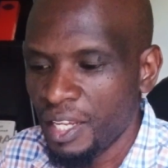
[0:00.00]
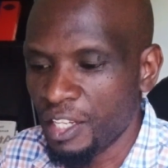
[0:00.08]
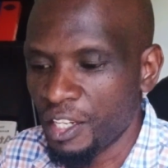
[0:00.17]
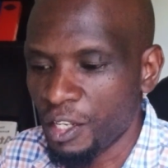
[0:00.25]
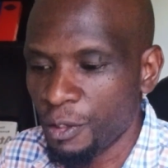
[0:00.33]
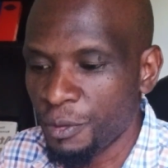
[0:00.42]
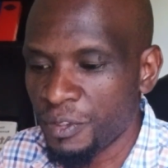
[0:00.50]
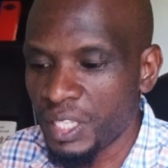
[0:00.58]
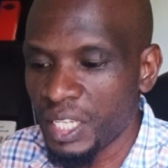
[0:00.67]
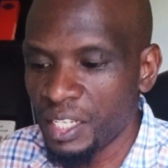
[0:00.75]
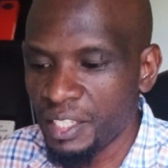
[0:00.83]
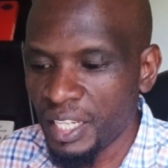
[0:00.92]
include
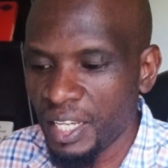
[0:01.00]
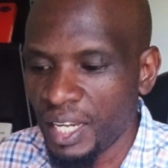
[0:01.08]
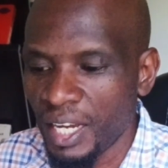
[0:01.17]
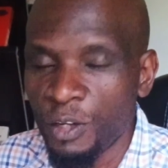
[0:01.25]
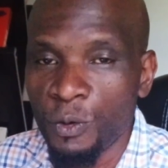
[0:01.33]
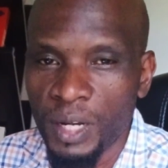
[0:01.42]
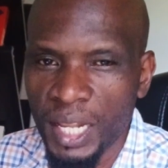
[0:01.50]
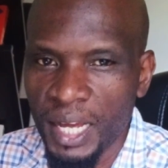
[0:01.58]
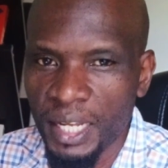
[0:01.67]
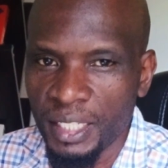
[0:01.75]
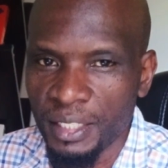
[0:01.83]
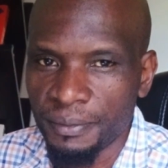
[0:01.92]
Silte and
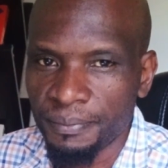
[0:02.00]
Wolane.